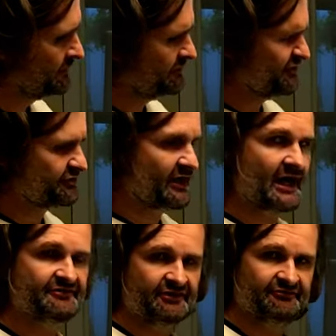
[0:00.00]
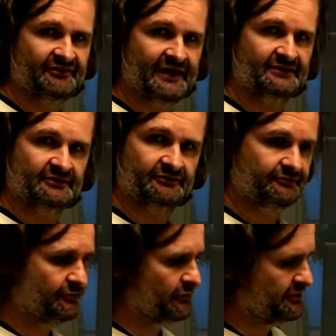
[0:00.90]
The driving factor
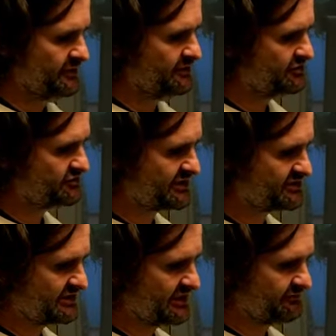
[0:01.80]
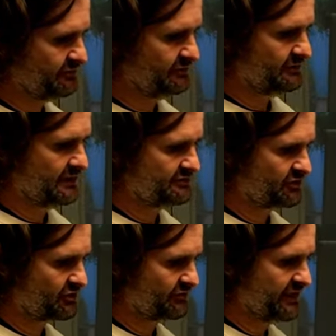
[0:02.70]
for the stress level
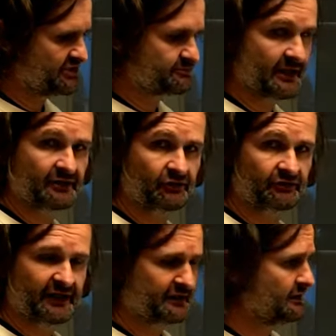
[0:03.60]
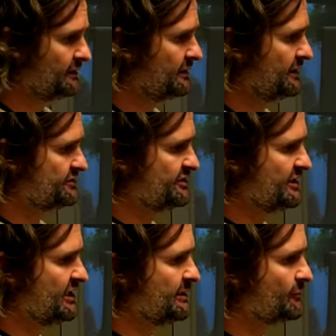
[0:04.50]
that creates microcracking is the
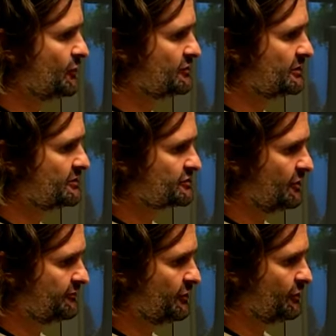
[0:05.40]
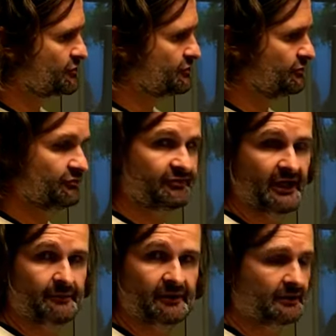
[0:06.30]
E modulus of the horizontal
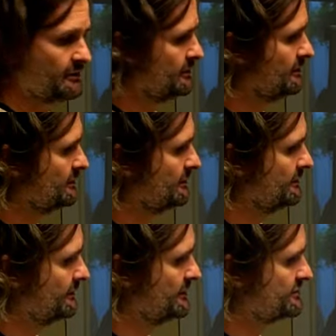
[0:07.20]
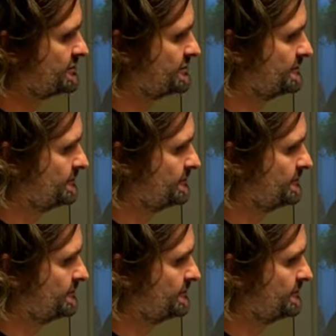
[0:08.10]
fiber. This.